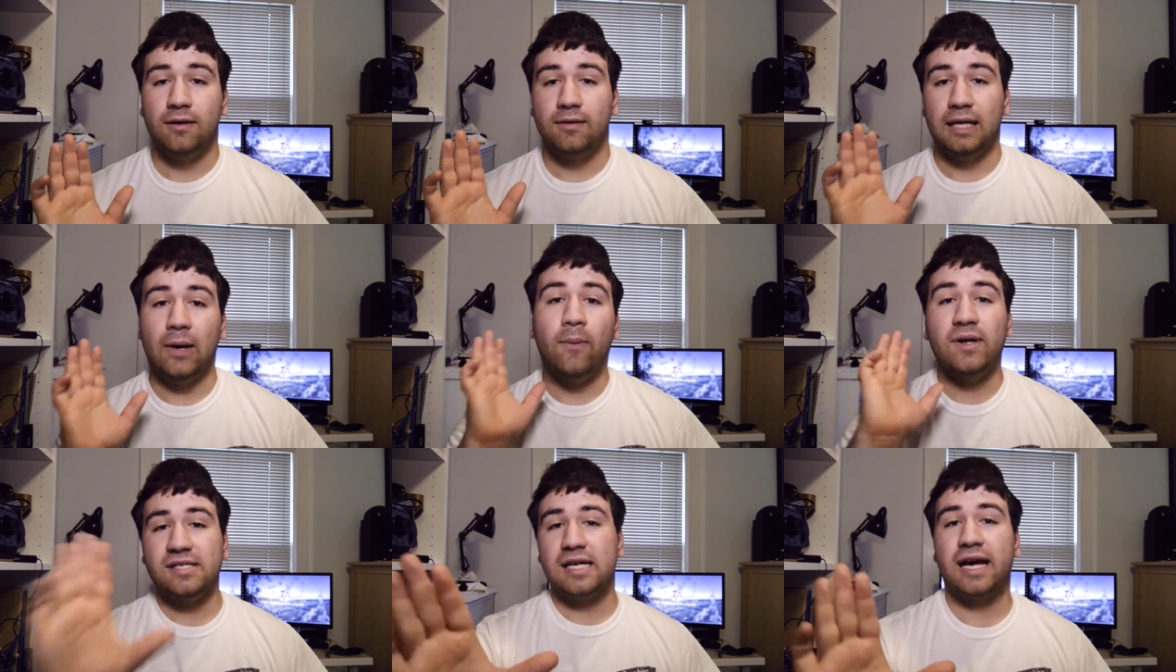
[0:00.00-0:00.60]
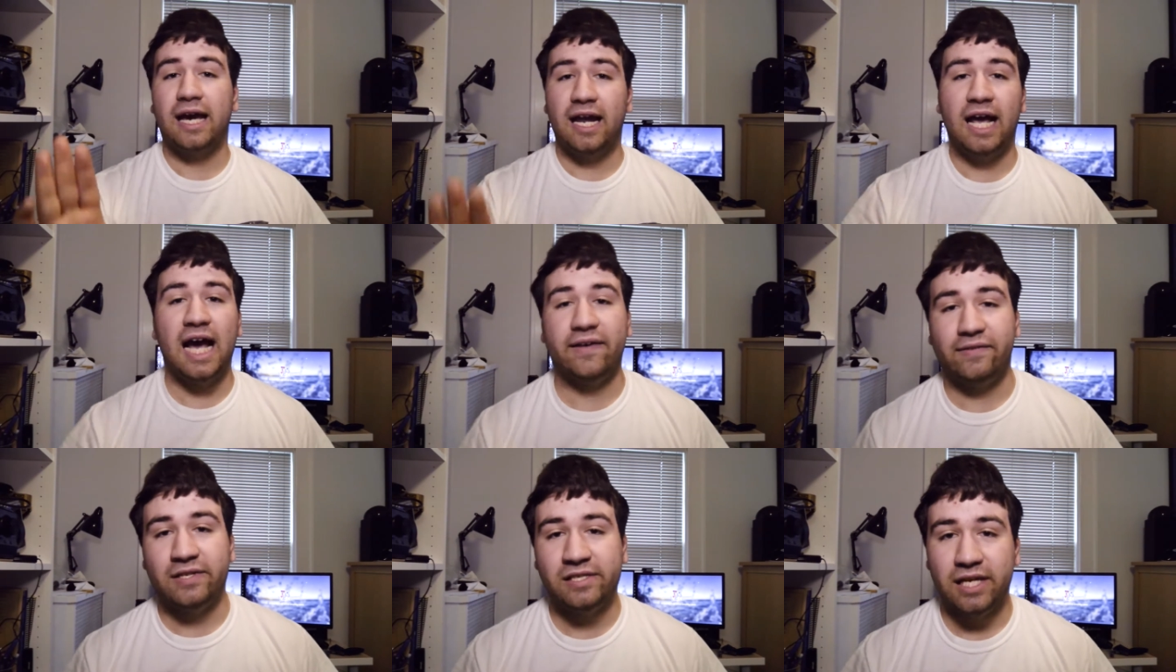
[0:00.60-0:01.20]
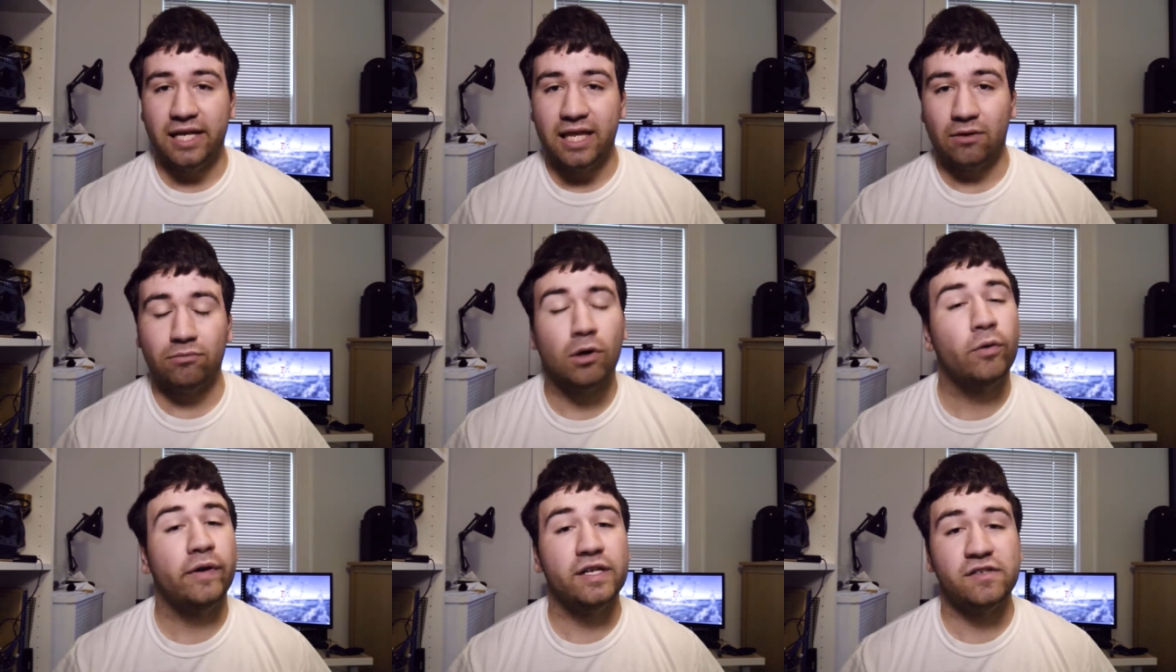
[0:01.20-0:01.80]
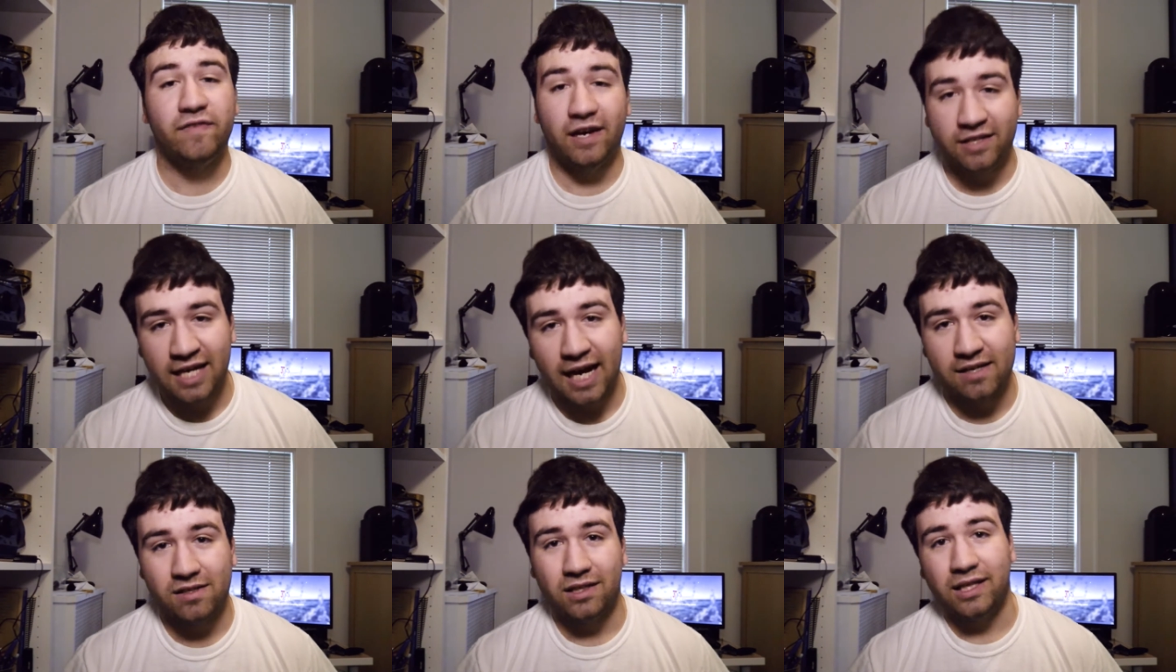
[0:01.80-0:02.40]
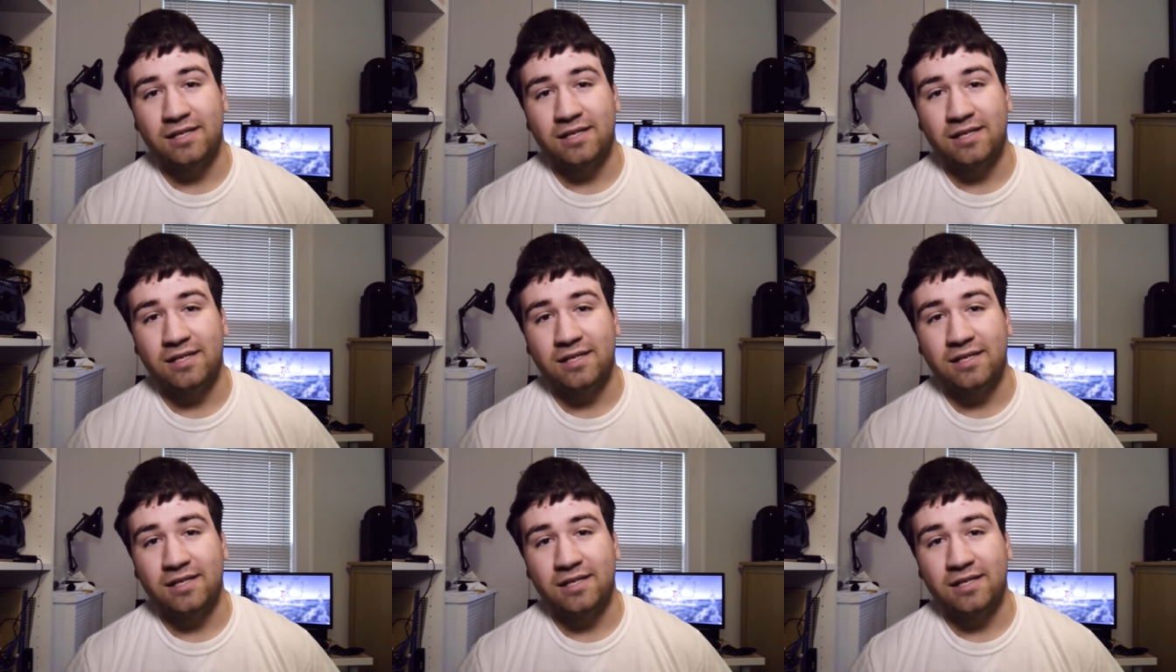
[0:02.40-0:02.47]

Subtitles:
Now, once again, I have to say that Rode is fantastic.